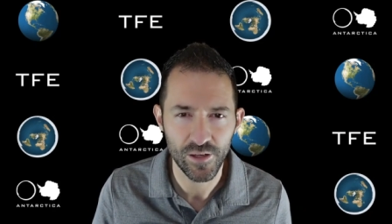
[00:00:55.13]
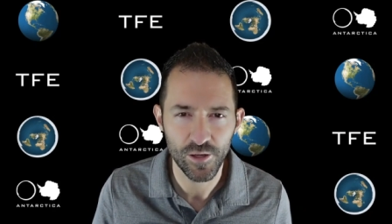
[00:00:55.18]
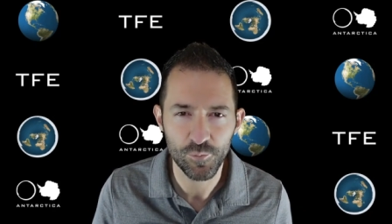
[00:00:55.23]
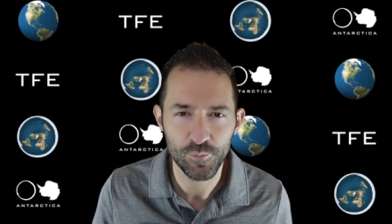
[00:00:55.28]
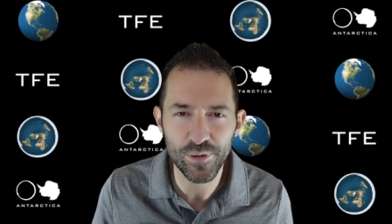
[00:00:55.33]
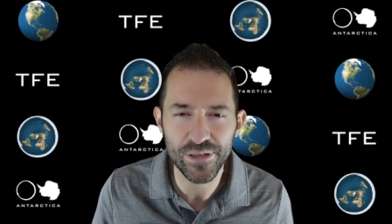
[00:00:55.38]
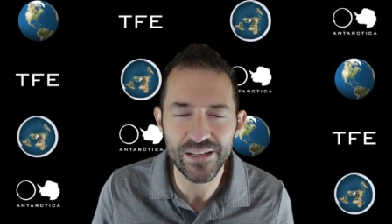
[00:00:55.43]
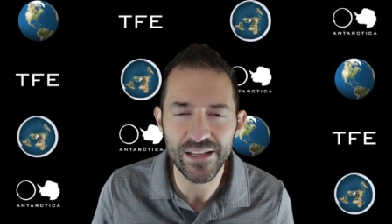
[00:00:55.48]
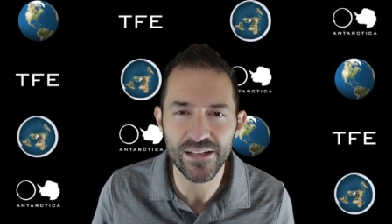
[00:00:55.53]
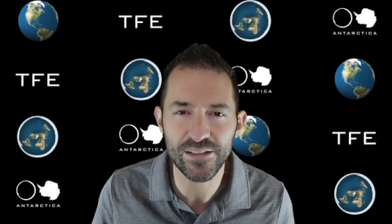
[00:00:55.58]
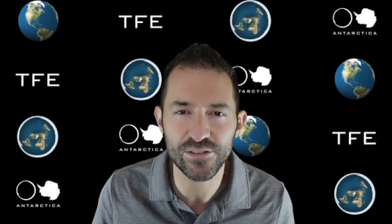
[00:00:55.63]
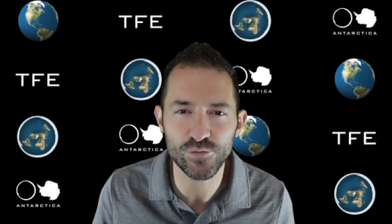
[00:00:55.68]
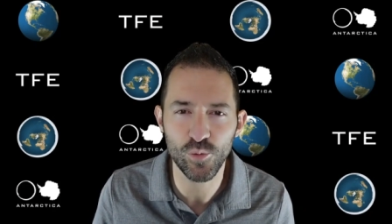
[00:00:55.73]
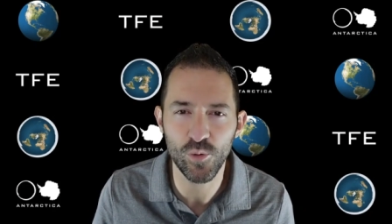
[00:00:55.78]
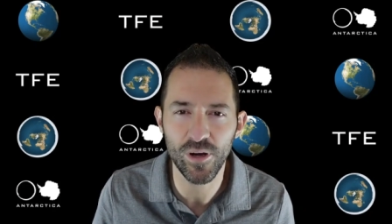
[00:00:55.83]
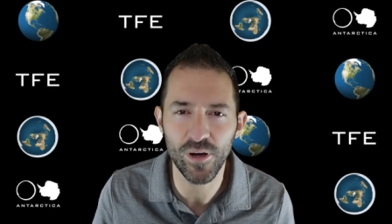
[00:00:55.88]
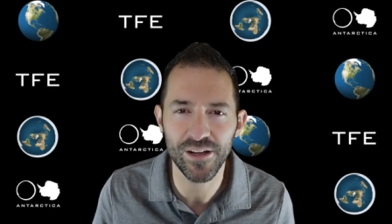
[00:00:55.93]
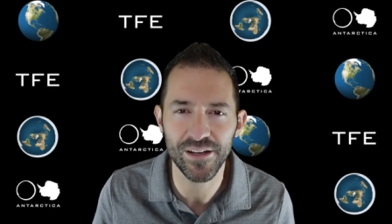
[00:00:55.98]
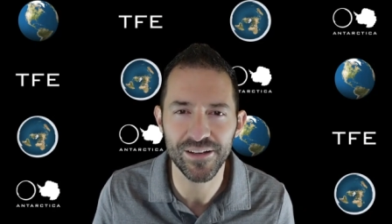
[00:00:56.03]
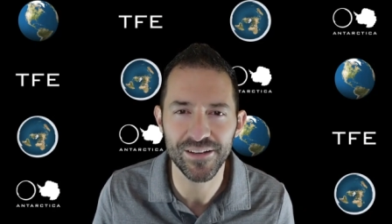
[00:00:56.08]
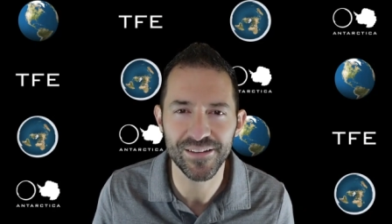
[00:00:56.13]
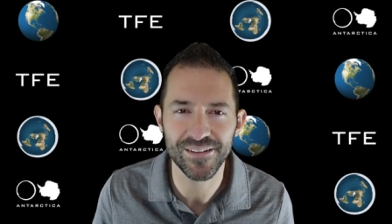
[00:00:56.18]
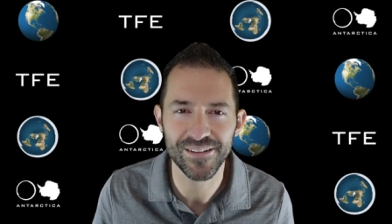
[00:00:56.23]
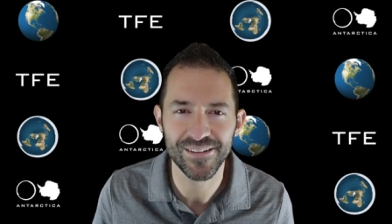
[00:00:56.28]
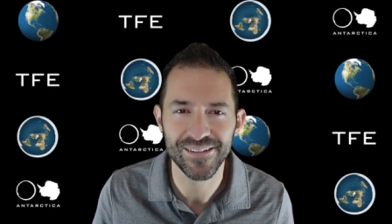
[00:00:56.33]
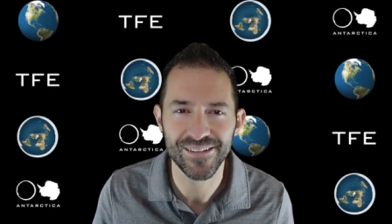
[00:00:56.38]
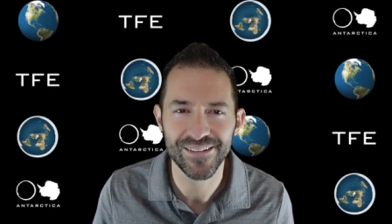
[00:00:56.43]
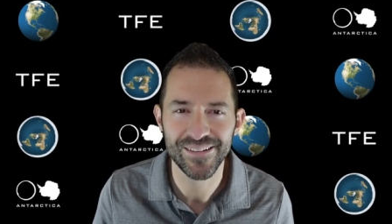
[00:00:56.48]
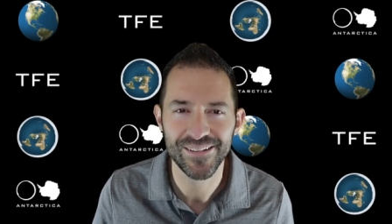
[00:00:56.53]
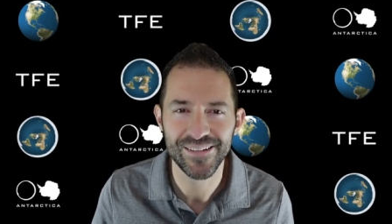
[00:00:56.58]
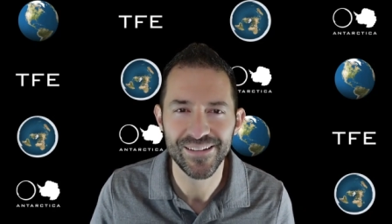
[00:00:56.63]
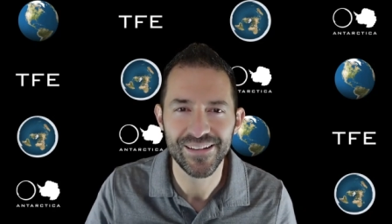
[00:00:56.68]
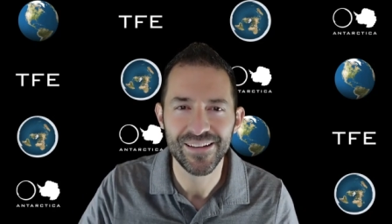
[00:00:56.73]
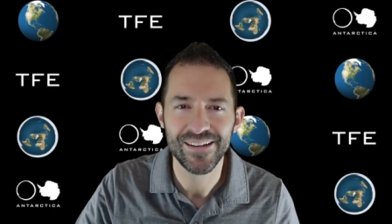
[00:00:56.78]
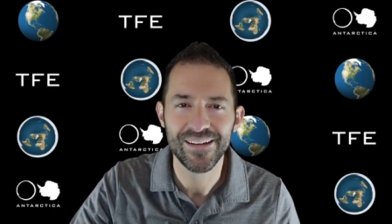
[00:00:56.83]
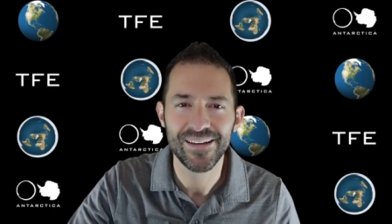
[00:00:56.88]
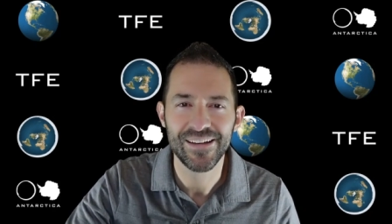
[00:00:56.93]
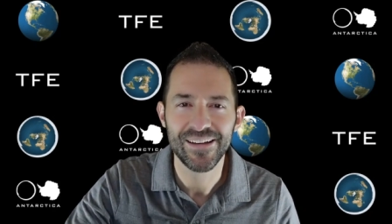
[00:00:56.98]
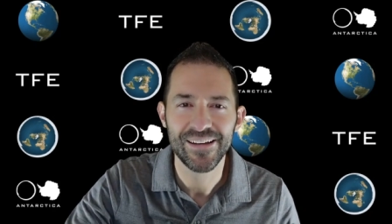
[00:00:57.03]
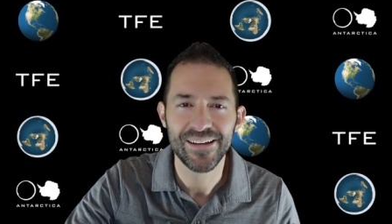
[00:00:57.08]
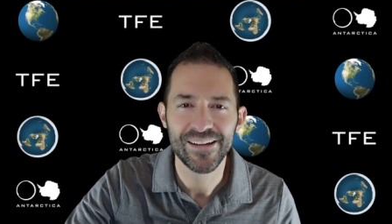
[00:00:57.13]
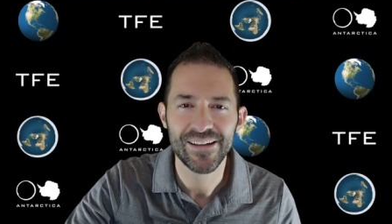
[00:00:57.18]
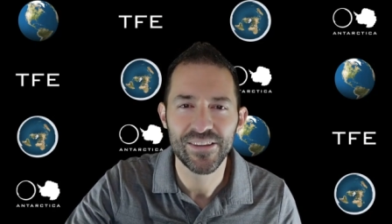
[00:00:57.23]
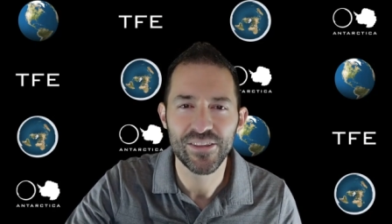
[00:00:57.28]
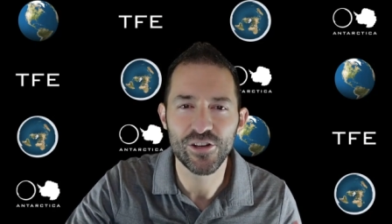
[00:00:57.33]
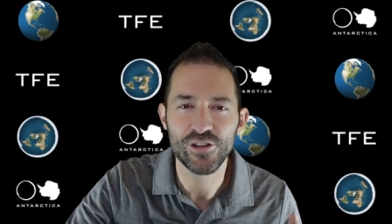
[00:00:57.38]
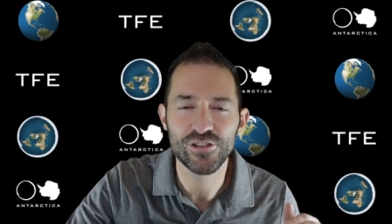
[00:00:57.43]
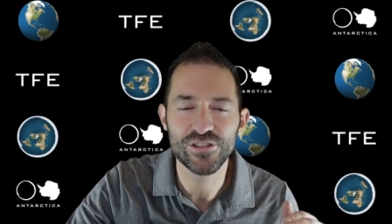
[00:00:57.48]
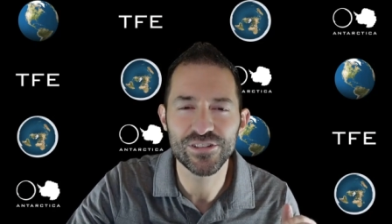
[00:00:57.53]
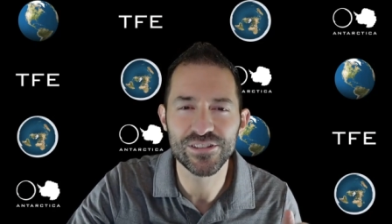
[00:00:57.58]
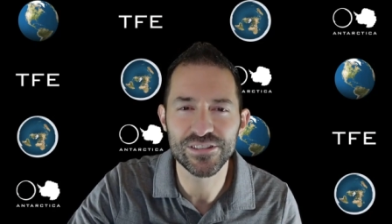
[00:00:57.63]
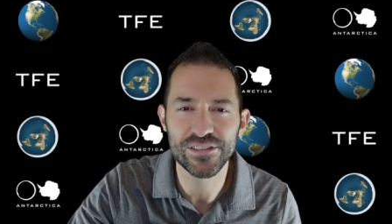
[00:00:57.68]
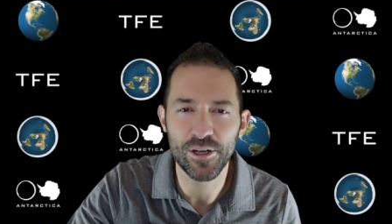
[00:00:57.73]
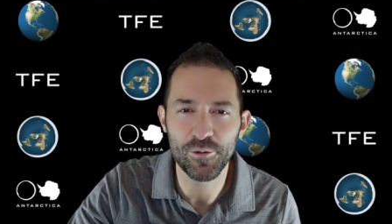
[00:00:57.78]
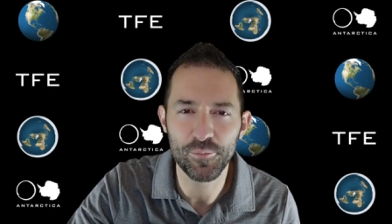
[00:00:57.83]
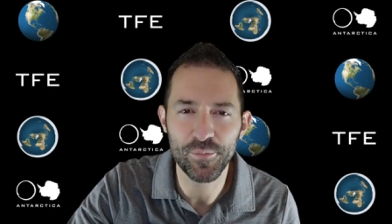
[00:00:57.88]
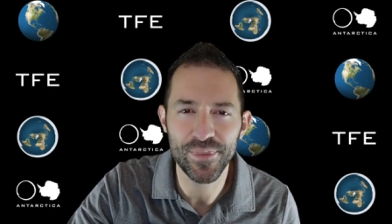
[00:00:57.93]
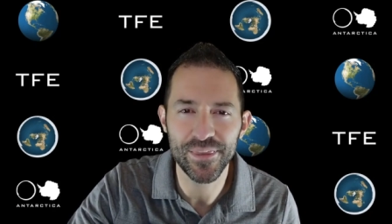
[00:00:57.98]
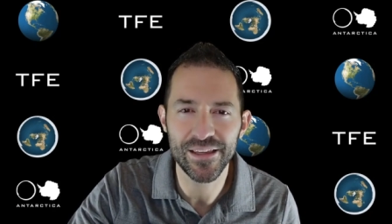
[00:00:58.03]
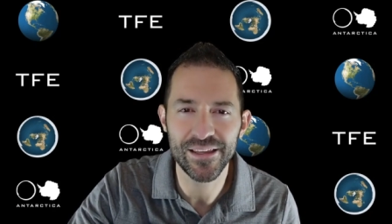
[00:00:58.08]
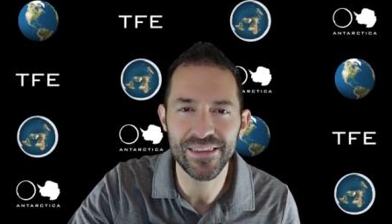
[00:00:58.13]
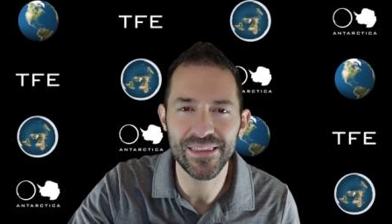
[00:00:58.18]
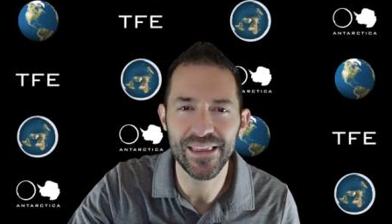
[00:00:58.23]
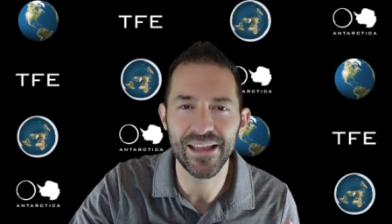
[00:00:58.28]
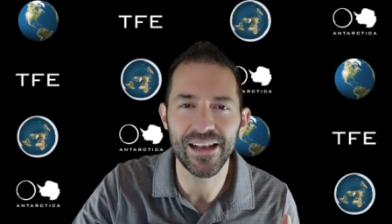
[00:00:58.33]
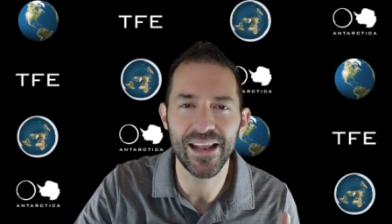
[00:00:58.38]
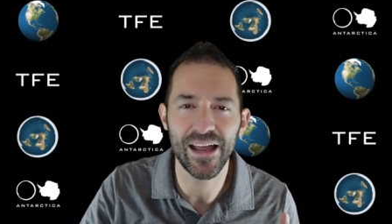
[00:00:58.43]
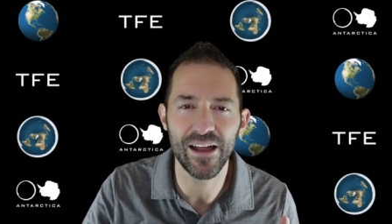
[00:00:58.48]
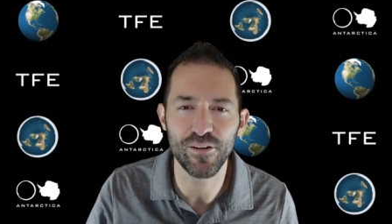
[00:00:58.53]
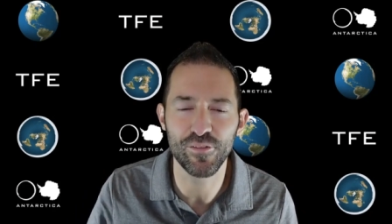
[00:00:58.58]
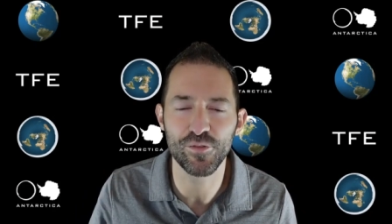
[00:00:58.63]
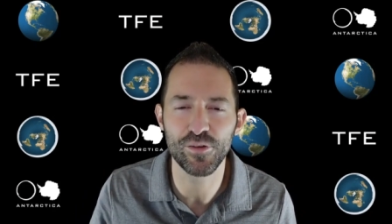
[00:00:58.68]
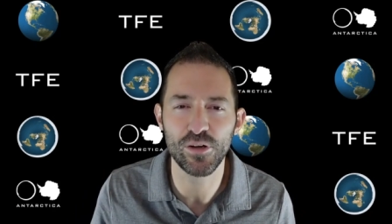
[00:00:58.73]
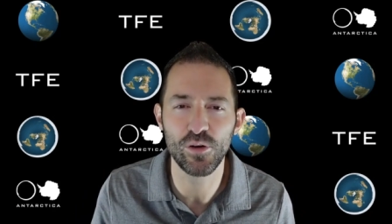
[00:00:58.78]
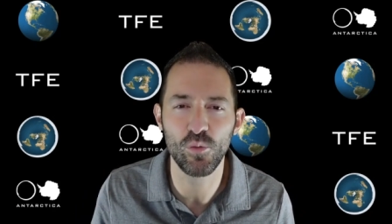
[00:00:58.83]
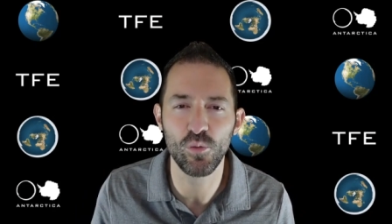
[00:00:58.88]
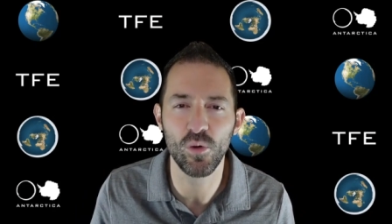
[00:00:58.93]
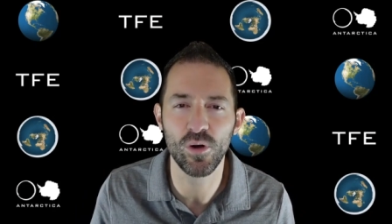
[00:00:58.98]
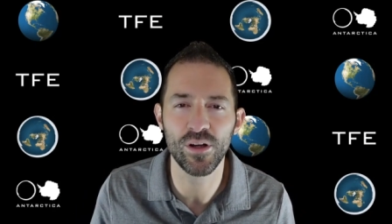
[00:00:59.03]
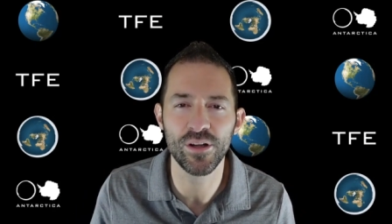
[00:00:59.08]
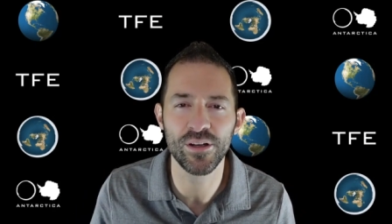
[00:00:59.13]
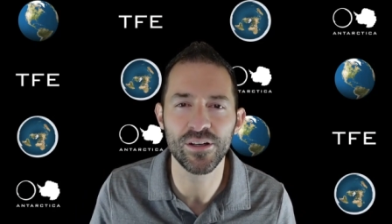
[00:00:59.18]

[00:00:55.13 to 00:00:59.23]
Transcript: But guess what? There's something that everyone